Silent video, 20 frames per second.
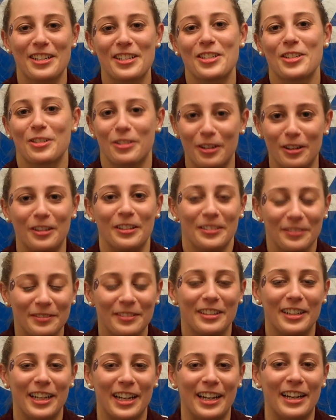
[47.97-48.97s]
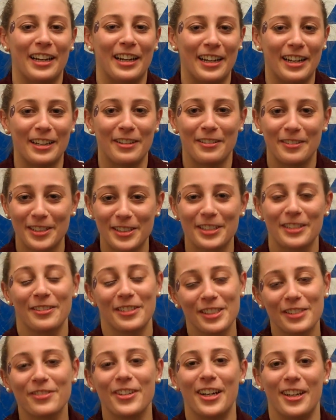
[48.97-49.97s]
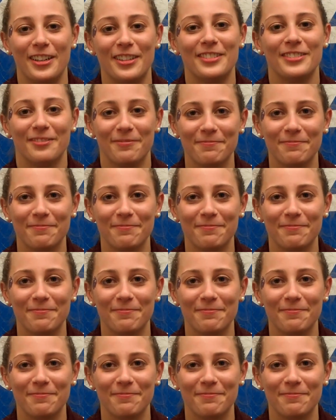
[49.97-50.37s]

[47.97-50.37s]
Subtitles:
control. And it was fun.